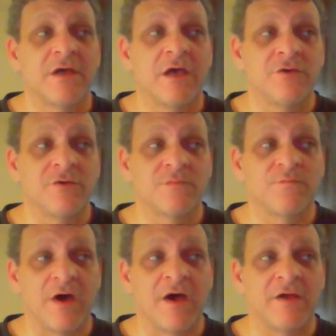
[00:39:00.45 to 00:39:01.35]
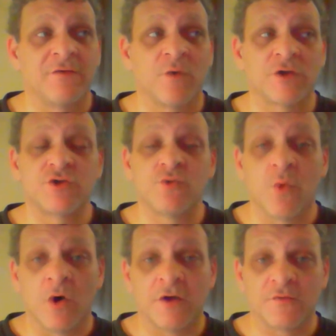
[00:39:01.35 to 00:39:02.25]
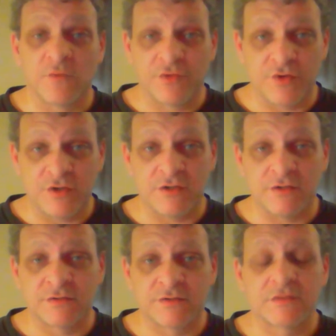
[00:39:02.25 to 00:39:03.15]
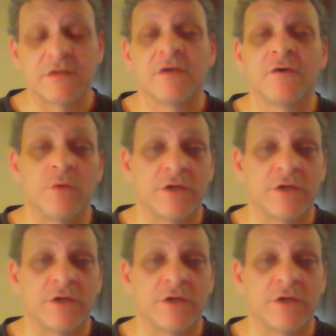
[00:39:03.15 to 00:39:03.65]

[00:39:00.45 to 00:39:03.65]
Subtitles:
and you can find what you want with ease. We